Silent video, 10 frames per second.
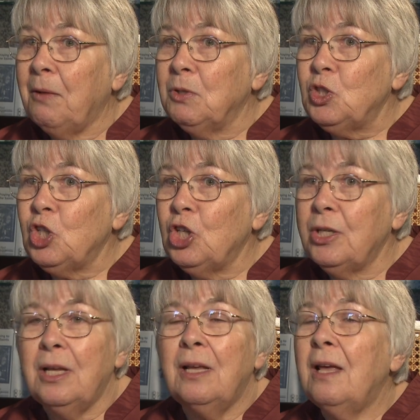was turned,
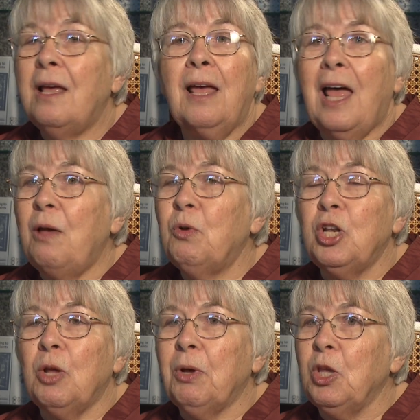I wouldn't
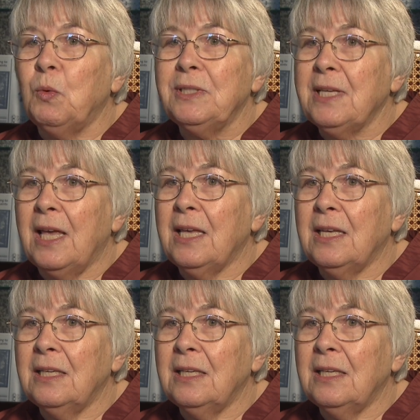know what you were saying.